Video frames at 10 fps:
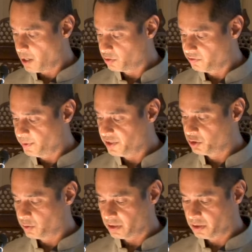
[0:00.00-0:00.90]
out of
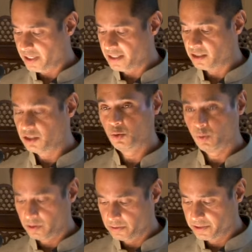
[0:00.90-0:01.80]
which you're creating new
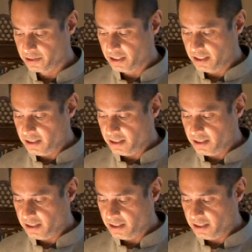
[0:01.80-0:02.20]
worlds